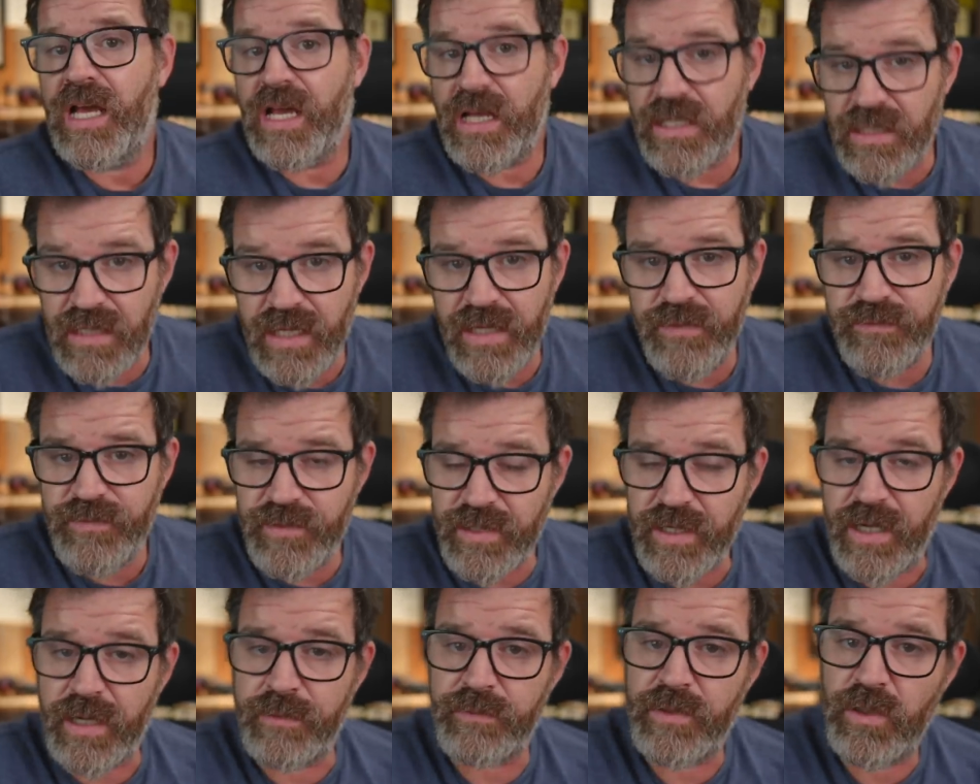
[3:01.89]
a
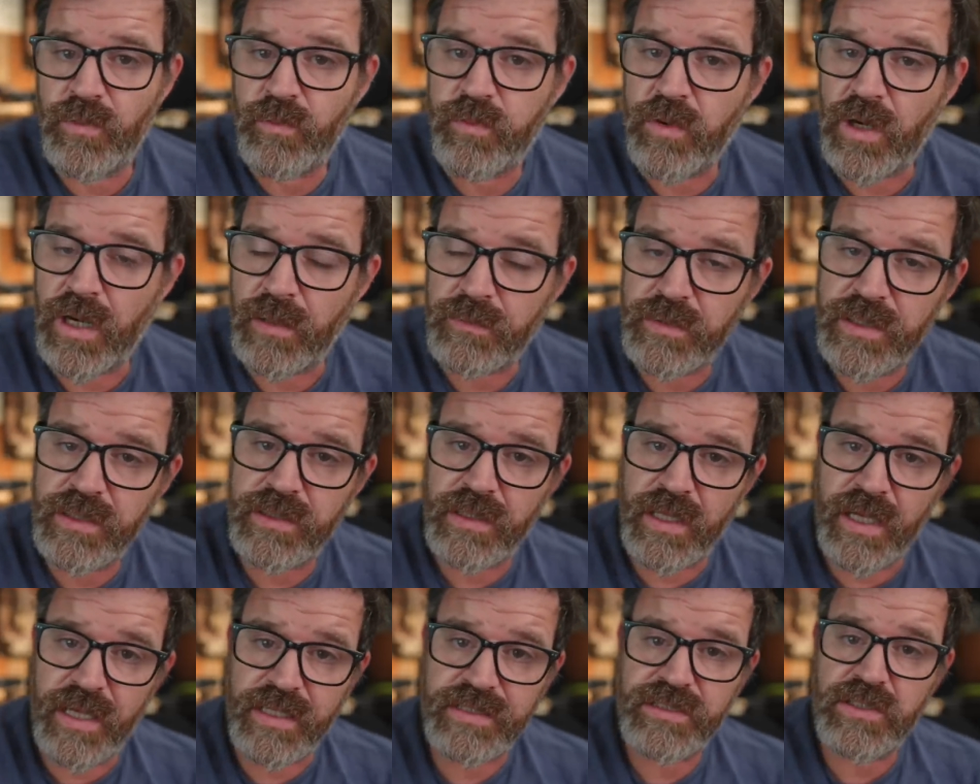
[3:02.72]
lifetime. They'll probably
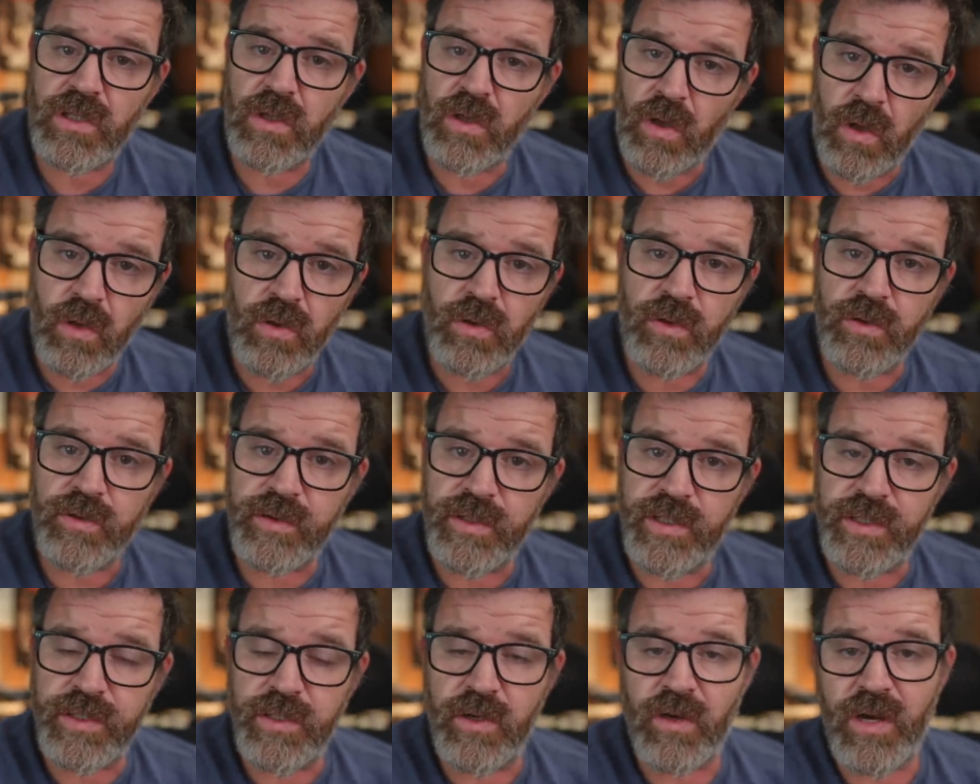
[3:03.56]
last longer
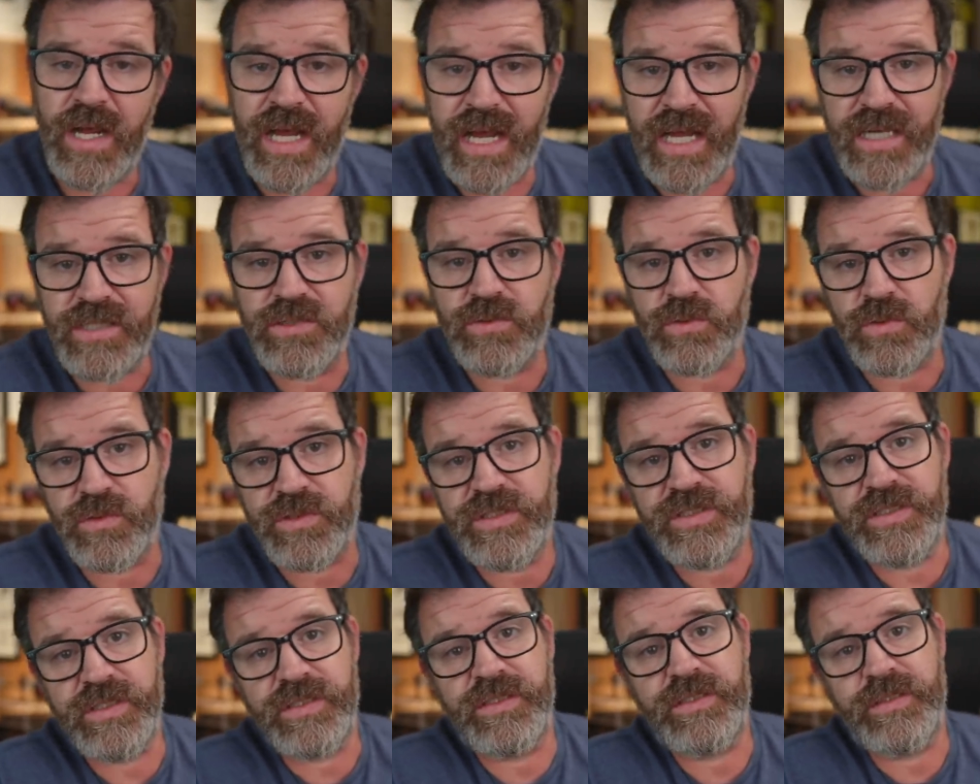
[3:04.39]
than your actual
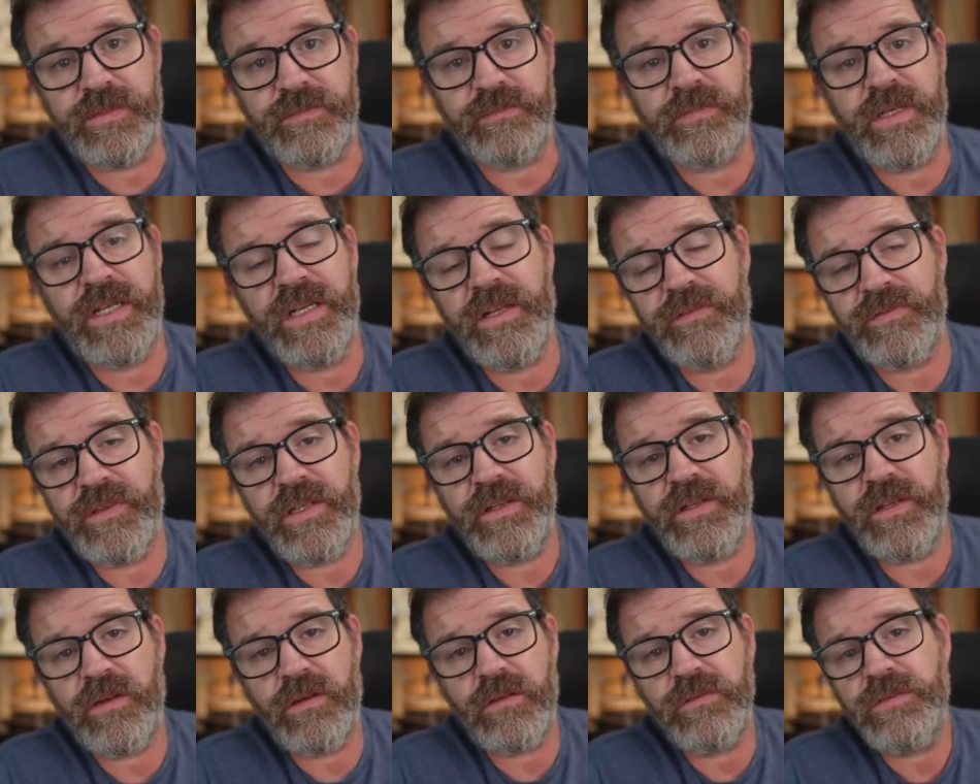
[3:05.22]
system. And if they
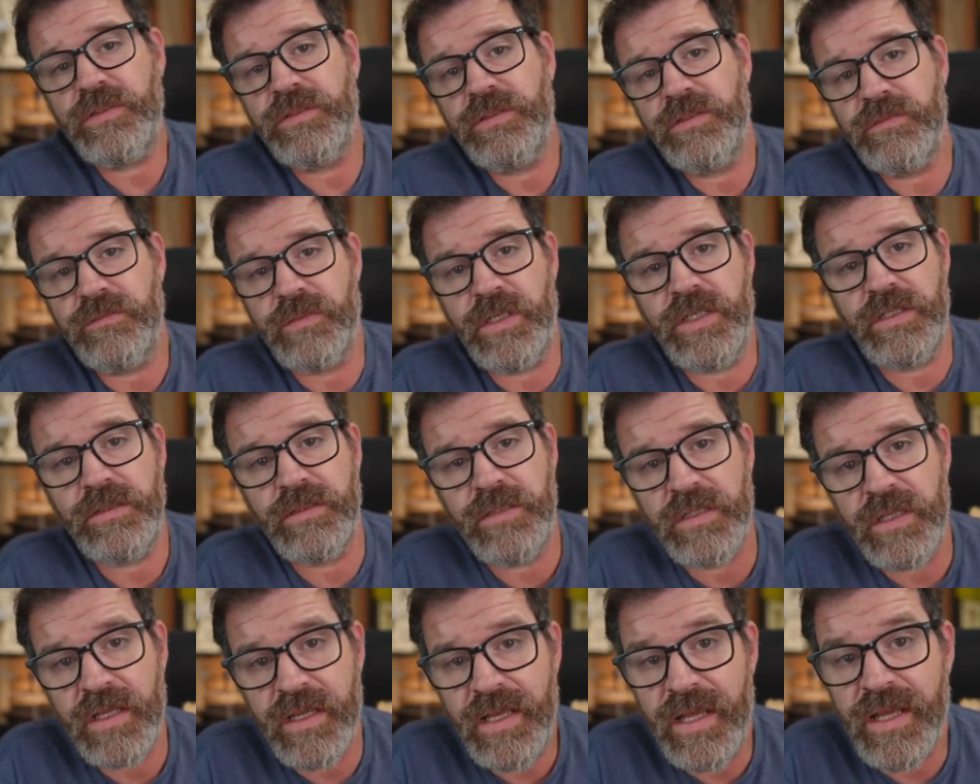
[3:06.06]
don't, well,
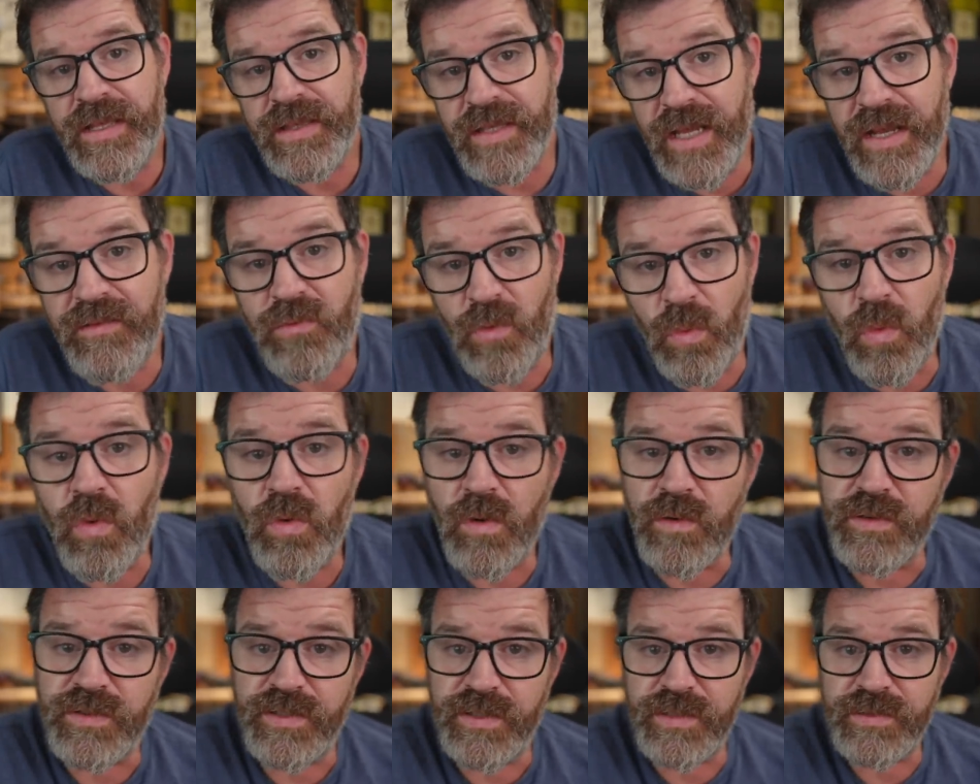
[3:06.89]
they have a
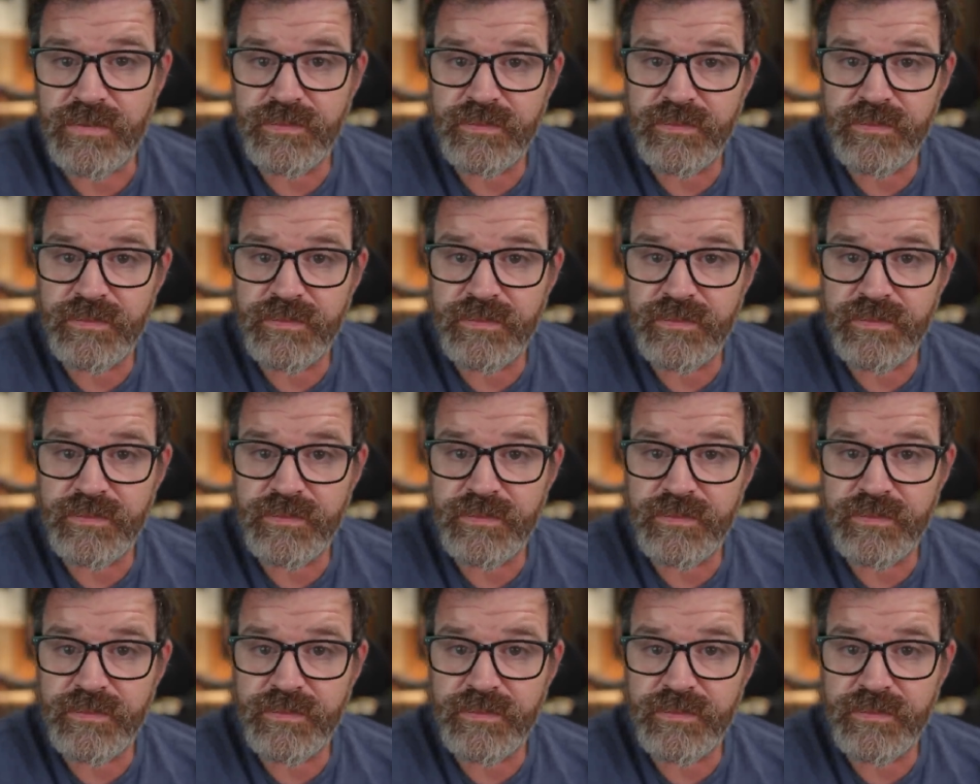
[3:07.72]
warranty.